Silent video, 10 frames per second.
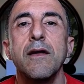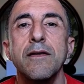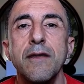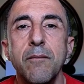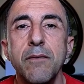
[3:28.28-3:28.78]

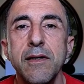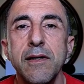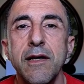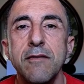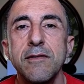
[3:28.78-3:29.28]
Number
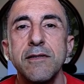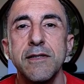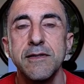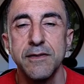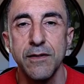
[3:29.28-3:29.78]
11
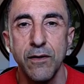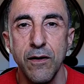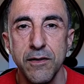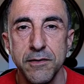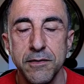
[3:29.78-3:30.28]
is the
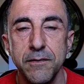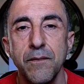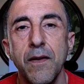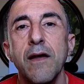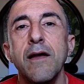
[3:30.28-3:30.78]
cost.
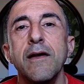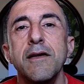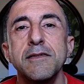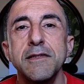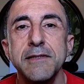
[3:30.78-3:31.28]

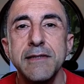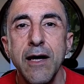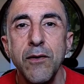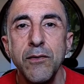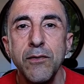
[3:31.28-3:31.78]
Since
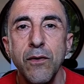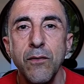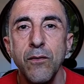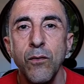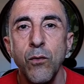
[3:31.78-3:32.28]
now you
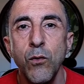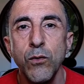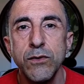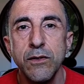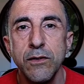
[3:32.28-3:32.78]
know
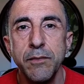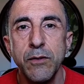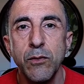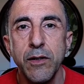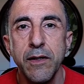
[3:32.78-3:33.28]
who's going to be
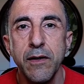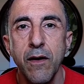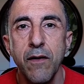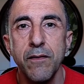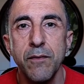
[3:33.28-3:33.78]
working
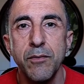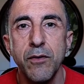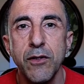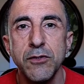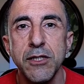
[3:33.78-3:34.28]
on the
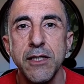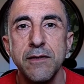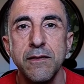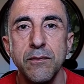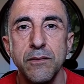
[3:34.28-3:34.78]

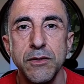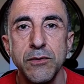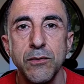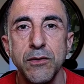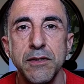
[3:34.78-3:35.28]
project, the
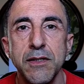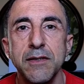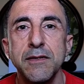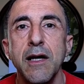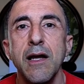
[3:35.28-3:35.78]

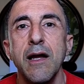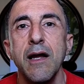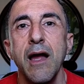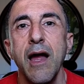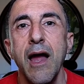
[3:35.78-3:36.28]
resources,
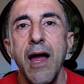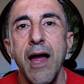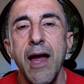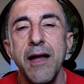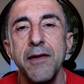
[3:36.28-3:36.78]

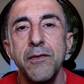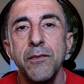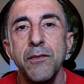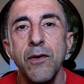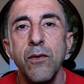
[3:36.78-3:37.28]
and
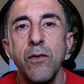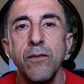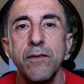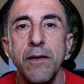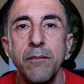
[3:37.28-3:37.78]
you know
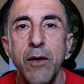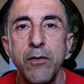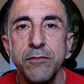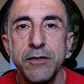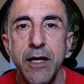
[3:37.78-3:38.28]
the
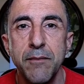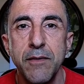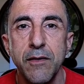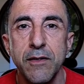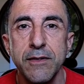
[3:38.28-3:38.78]
amount of time
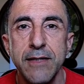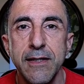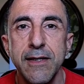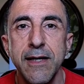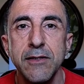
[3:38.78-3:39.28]
they're going to
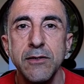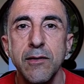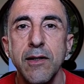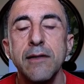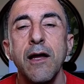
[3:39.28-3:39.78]
dedicate
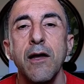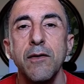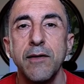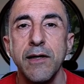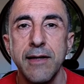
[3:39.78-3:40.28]
to it,
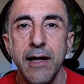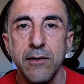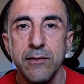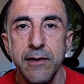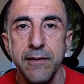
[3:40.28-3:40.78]
you can
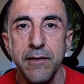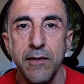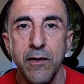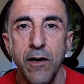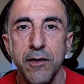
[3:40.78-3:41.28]
calculate the
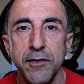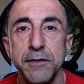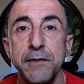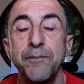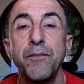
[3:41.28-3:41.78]

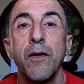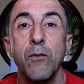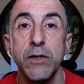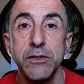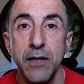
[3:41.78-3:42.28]
cost.
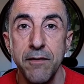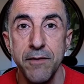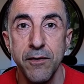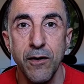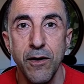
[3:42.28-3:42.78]
Once you have
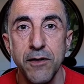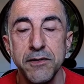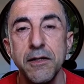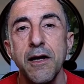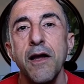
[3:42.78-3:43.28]
the
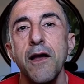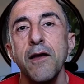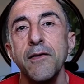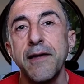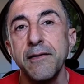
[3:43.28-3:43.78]
cost,
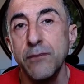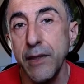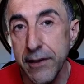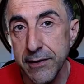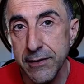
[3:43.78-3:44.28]
you can
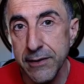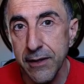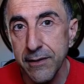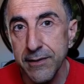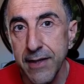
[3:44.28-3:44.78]

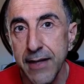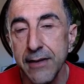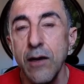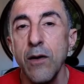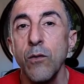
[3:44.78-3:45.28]
reconcile
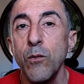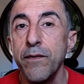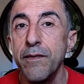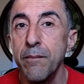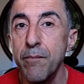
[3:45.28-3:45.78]
that
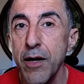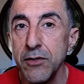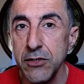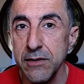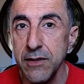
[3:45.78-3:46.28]
with the
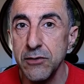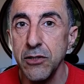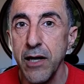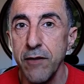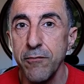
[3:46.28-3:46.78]
budget that
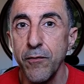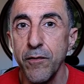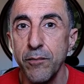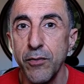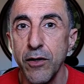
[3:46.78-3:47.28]
you have for
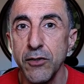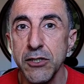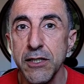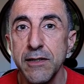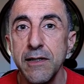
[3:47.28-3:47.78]
the
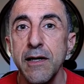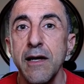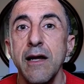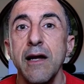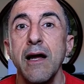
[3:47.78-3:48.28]
project
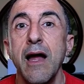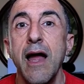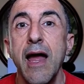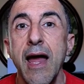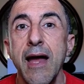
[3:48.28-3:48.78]

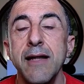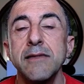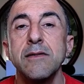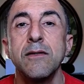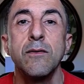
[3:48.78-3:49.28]

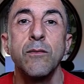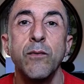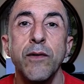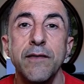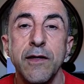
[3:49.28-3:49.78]
and
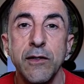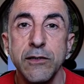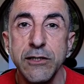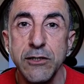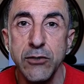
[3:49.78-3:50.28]
with the
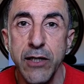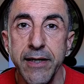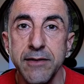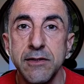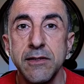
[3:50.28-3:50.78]

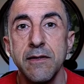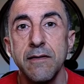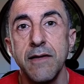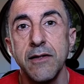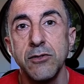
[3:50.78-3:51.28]
constraints
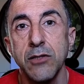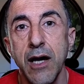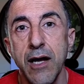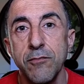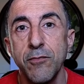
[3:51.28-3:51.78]
that you
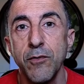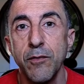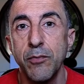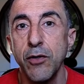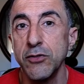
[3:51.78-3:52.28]
have for
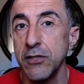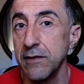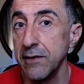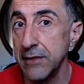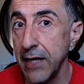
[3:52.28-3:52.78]
the
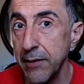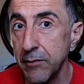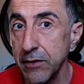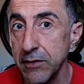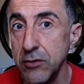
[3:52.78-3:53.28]
project, the
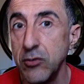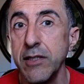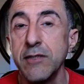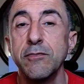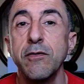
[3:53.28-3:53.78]
time
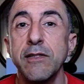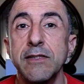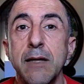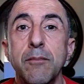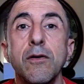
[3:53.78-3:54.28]
constraints, for
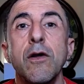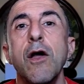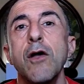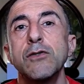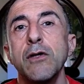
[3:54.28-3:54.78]
example.
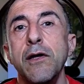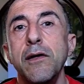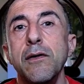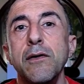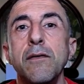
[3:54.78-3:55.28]
So
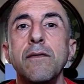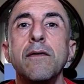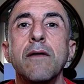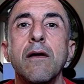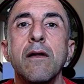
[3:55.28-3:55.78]
here,
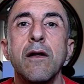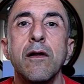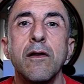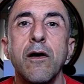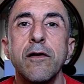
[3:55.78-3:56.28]

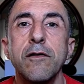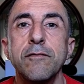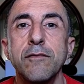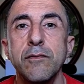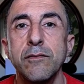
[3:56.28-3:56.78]
a lot
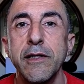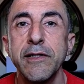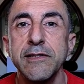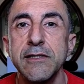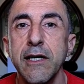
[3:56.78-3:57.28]
of
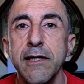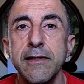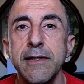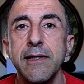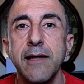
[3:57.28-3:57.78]

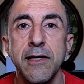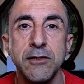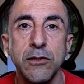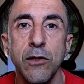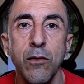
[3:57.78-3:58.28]
reconciling
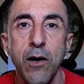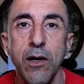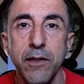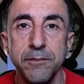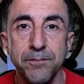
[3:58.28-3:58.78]
has to go
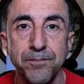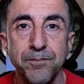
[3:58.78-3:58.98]
on.